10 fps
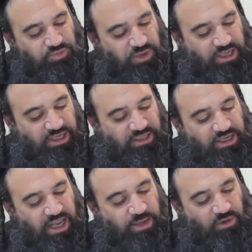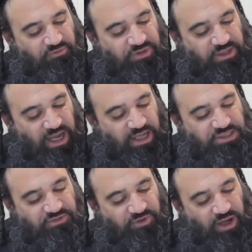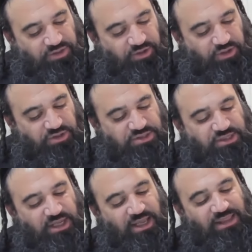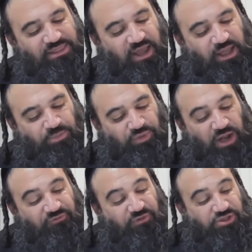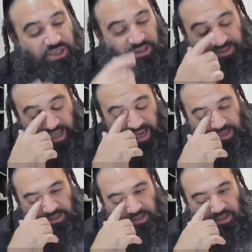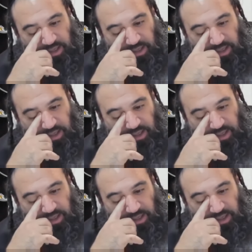speak in the name of the gods of others, that prophet shall die.